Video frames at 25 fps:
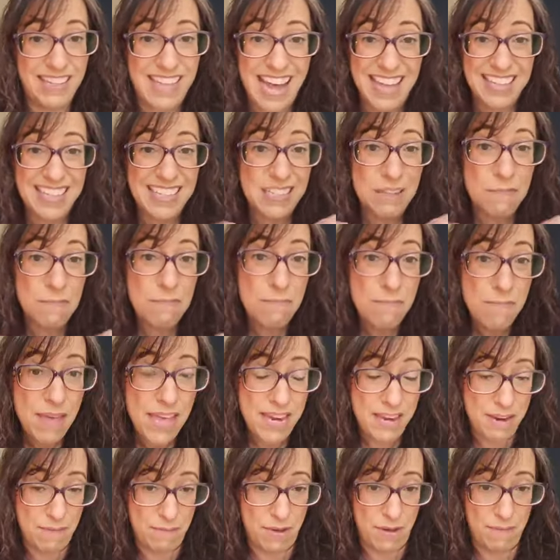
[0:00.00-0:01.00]
That's the
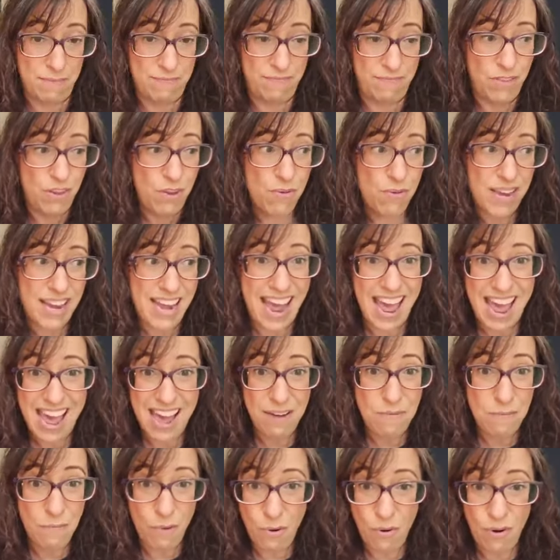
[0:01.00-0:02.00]
minimum. You can
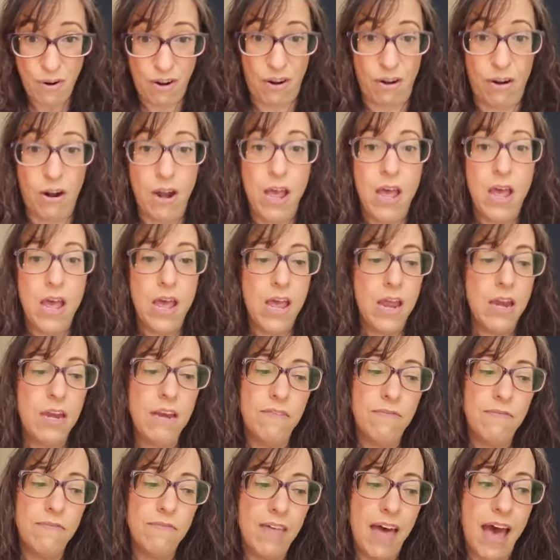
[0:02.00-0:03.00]
add more. And
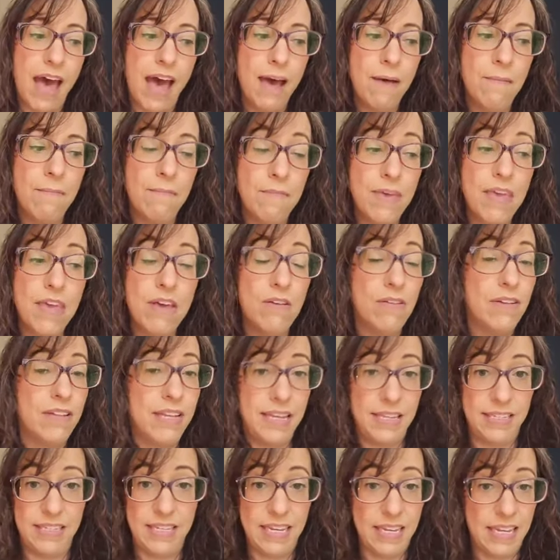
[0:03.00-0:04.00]
if that meal
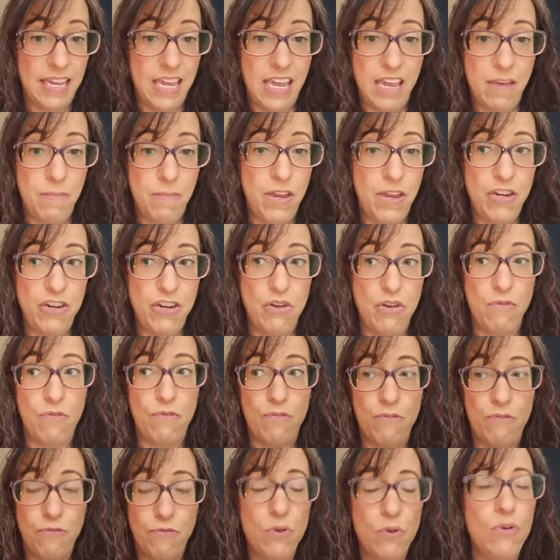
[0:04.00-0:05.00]
isn't keeping you
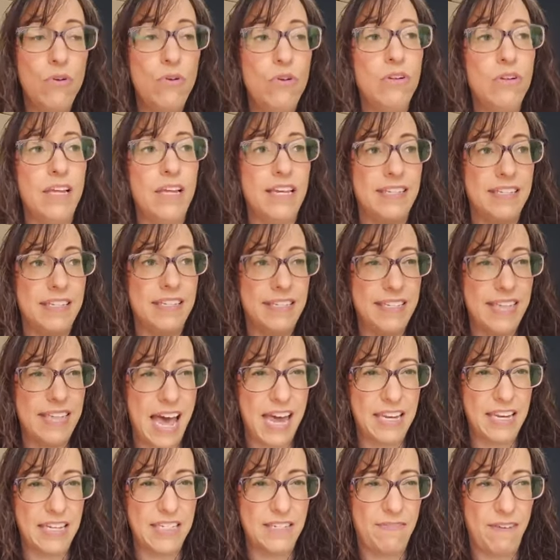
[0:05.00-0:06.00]
full and
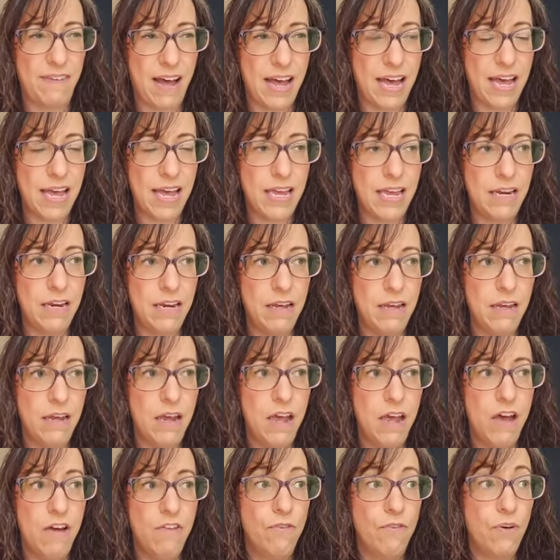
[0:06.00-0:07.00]
satisfied
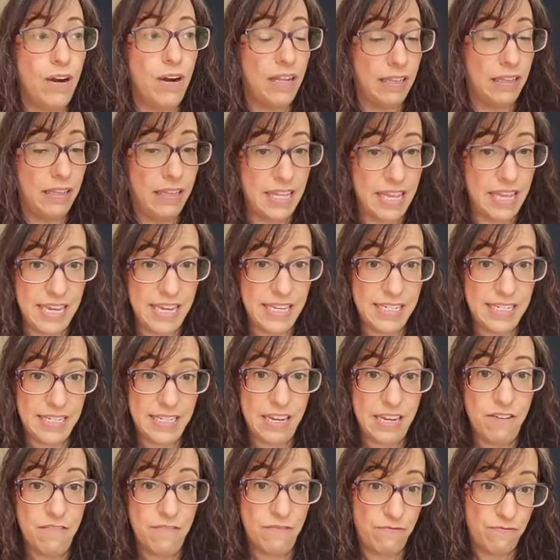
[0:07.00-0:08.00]
for at least
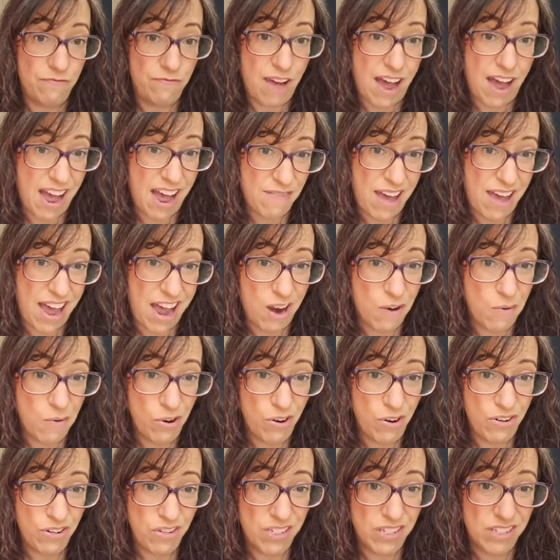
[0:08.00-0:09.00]
five
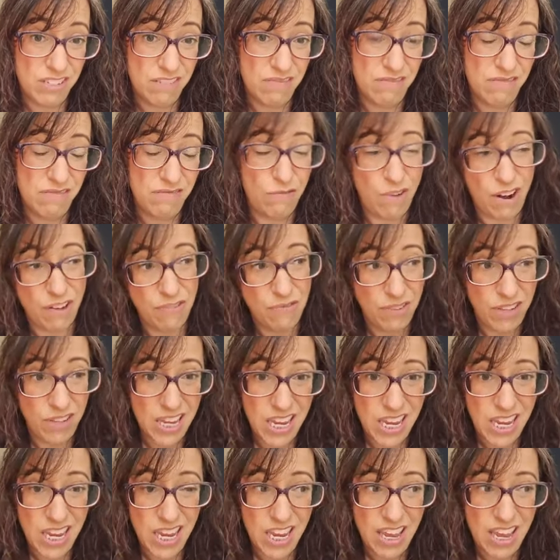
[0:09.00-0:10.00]
hours,
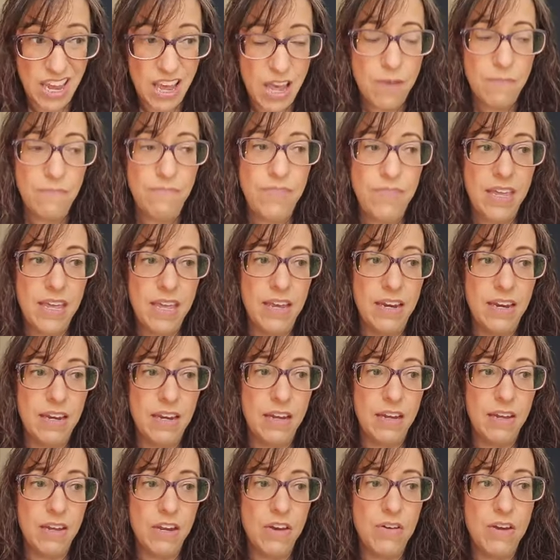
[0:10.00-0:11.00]
roughly,
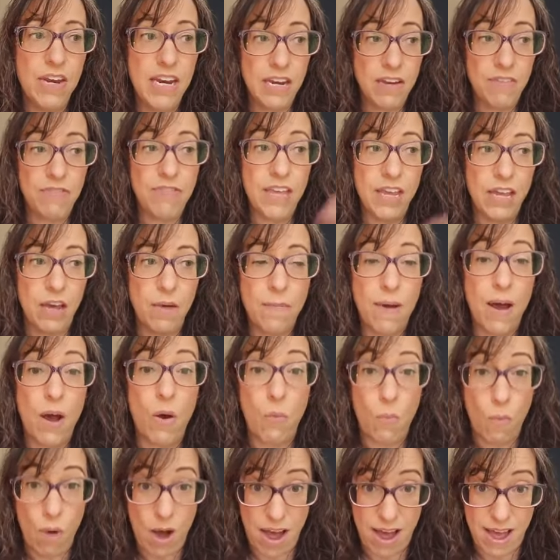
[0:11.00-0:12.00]
then you need to think
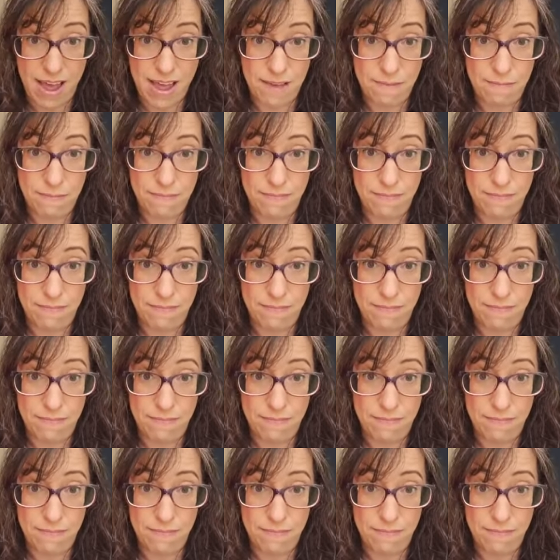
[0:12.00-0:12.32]
about why.